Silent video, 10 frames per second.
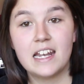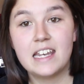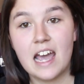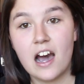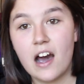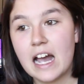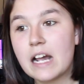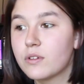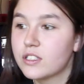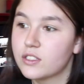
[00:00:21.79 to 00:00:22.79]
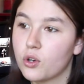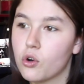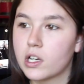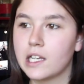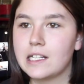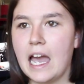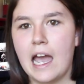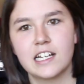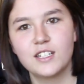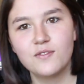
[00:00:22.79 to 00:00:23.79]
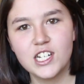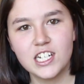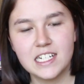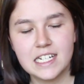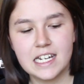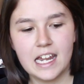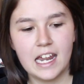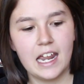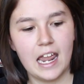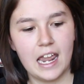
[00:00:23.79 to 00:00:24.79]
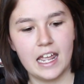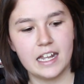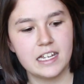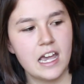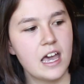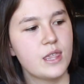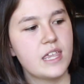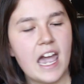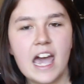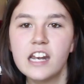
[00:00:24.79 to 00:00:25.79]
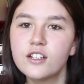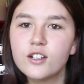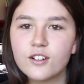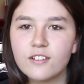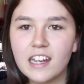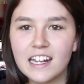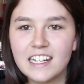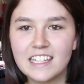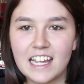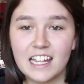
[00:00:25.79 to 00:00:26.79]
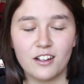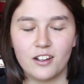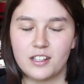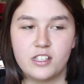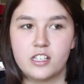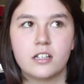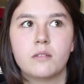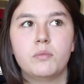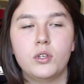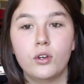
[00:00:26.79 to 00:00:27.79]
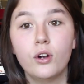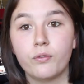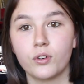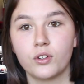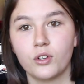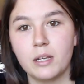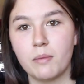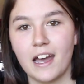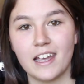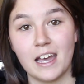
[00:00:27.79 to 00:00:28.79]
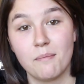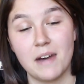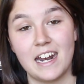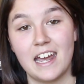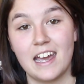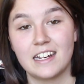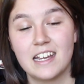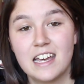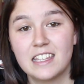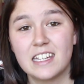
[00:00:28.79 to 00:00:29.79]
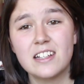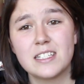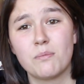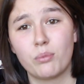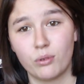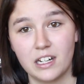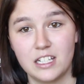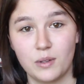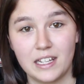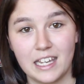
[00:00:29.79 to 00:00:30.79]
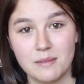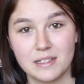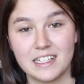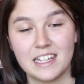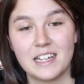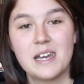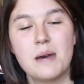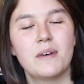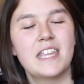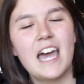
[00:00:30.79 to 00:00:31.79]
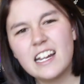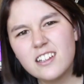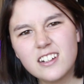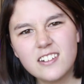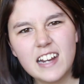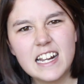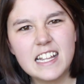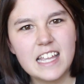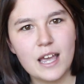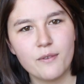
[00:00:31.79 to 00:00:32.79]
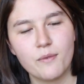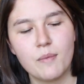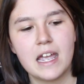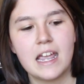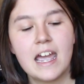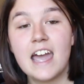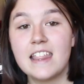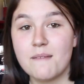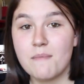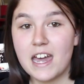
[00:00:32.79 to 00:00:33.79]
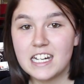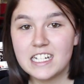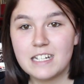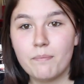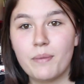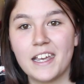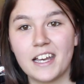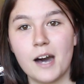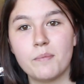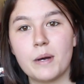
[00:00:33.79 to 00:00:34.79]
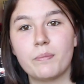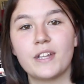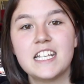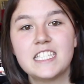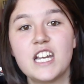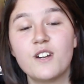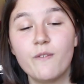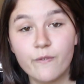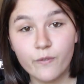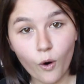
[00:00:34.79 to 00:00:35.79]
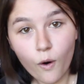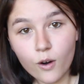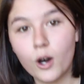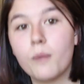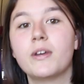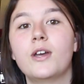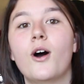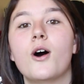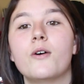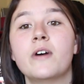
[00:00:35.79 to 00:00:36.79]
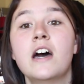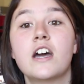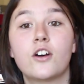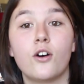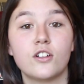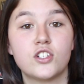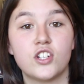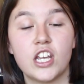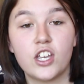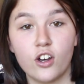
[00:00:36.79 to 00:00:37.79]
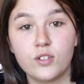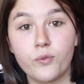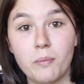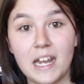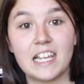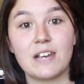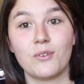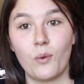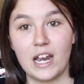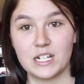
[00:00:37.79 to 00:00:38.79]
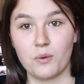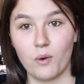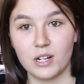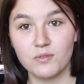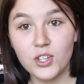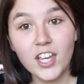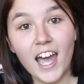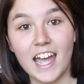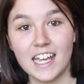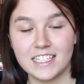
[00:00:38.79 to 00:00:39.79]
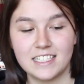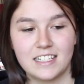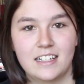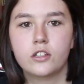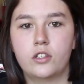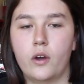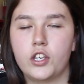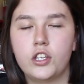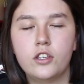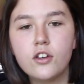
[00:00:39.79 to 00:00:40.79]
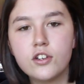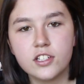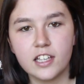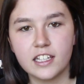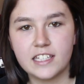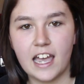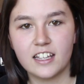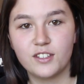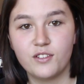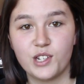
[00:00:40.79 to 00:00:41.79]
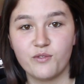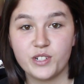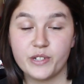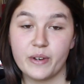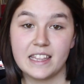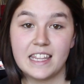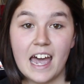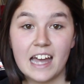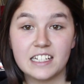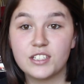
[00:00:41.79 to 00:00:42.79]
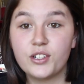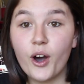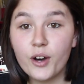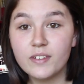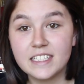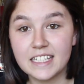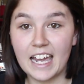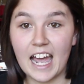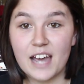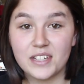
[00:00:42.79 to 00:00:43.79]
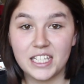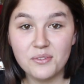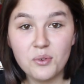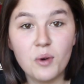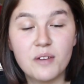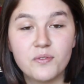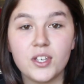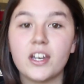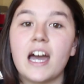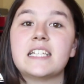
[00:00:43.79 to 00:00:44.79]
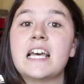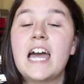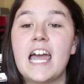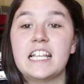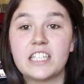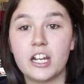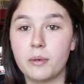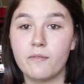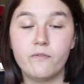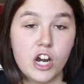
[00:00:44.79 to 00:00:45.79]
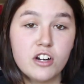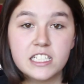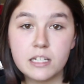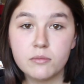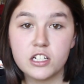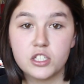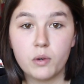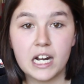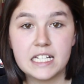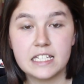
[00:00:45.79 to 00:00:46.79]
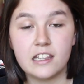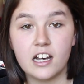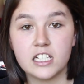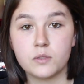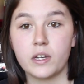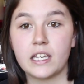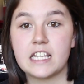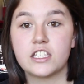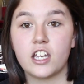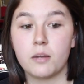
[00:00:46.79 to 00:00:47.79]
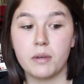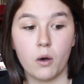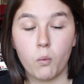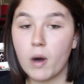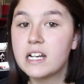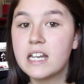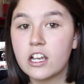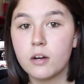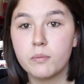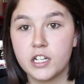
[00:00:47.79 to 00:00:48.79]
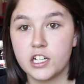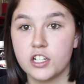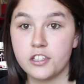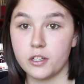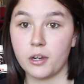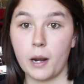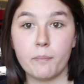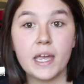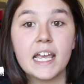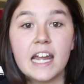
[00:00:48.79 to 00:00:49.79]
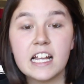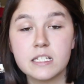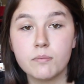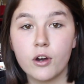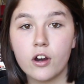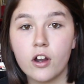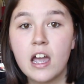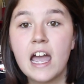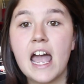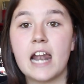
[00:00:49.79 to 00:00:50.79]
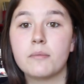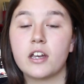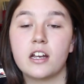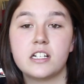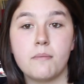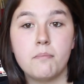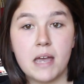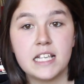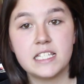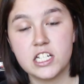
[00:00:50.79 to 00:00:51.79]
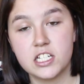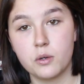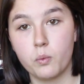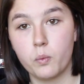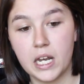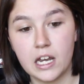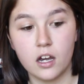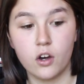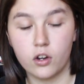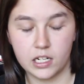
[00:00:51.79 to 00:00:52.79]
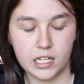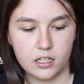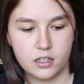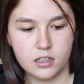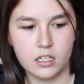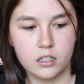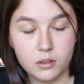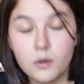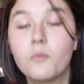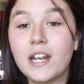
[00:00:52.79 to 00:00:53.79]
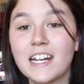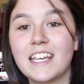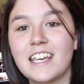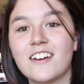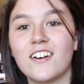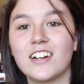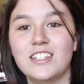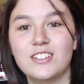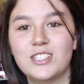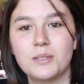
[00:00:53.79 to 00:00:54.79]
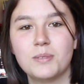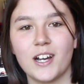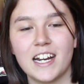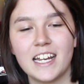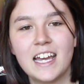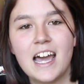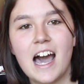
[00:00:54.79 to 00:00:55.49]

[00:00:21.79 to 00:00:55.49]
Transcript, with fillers: Now I was talking to Activision today and they had a look around in their beautiful goodie bag, I might add. They got some pretty sweet games in there. But they had a look around in there for me and they managed to pick up a PlayStation 4 copy of Call of Duty Ghost for me to give away to one of you guys. So huge thanks to Activision for doing that. So obviously I have a giveaway for you guys. It's gonna be very similar to what I did last week. It's gonna be a one day competition, so I'm gonna pick it out tomorrow and I'm going to message the winner on the winner here on YouTube, sorry.